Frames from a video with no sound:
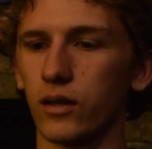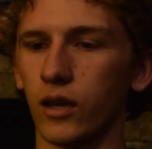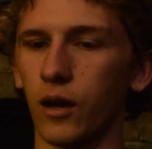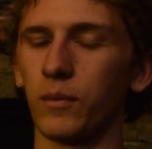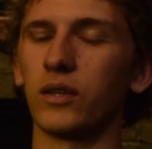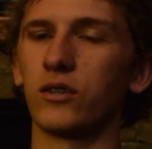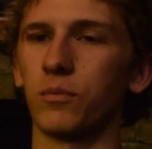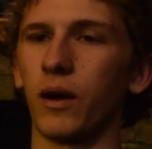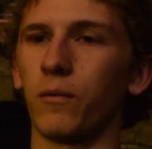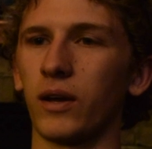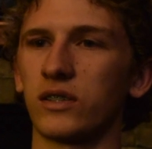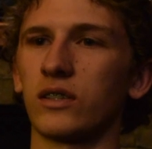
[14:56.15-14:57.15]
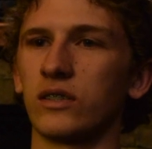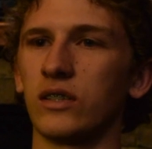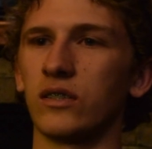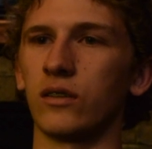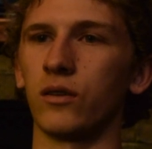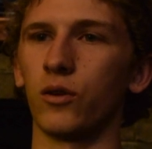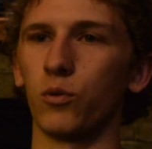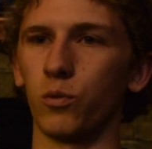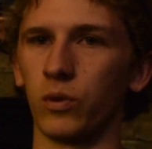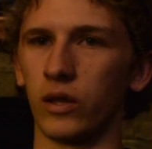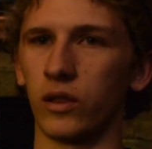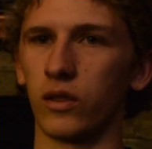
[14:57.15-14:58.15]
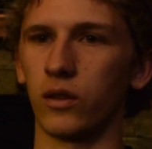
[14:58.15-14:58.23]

come into my wrestling season with